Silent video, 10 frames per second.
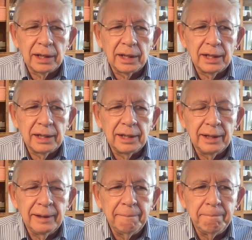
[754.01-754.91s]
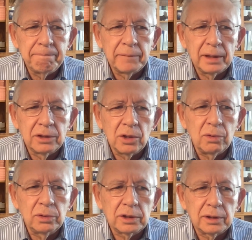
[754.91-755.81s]

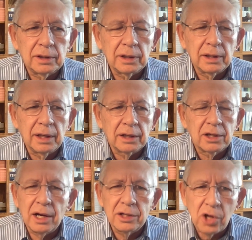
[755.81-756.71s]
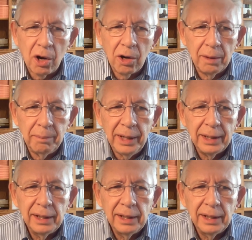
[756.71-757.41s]
don't cause harm